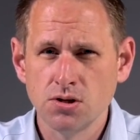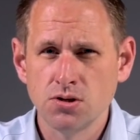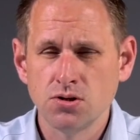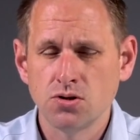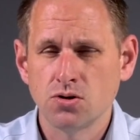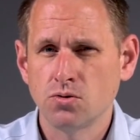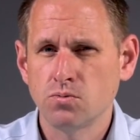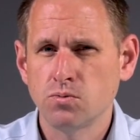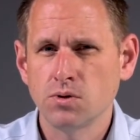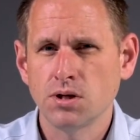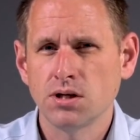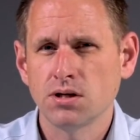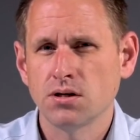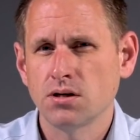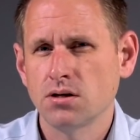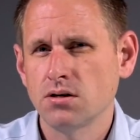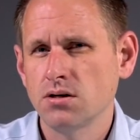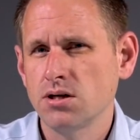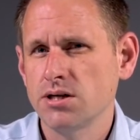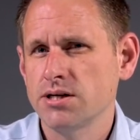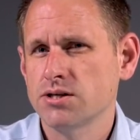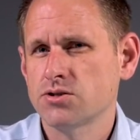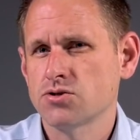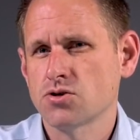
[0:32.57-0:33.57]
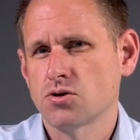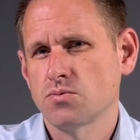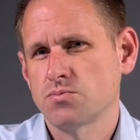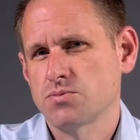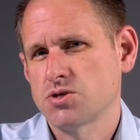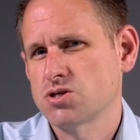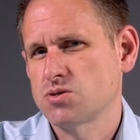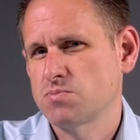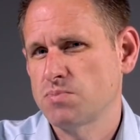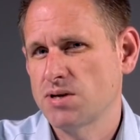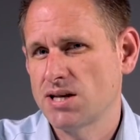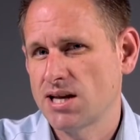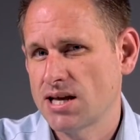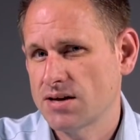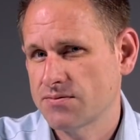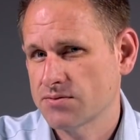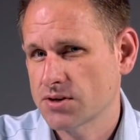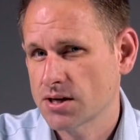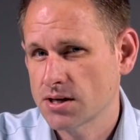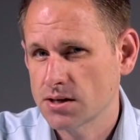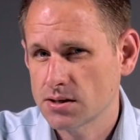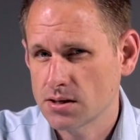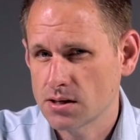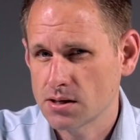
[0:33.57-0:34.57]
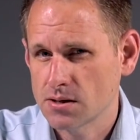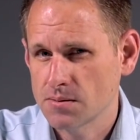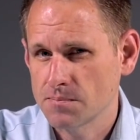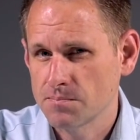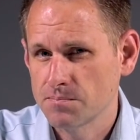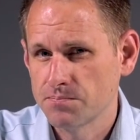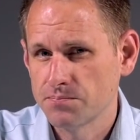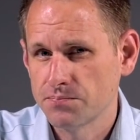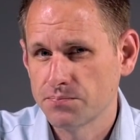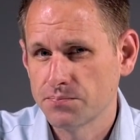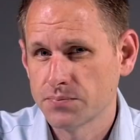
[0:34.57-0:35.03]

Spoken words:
or will early adopters be left hanging?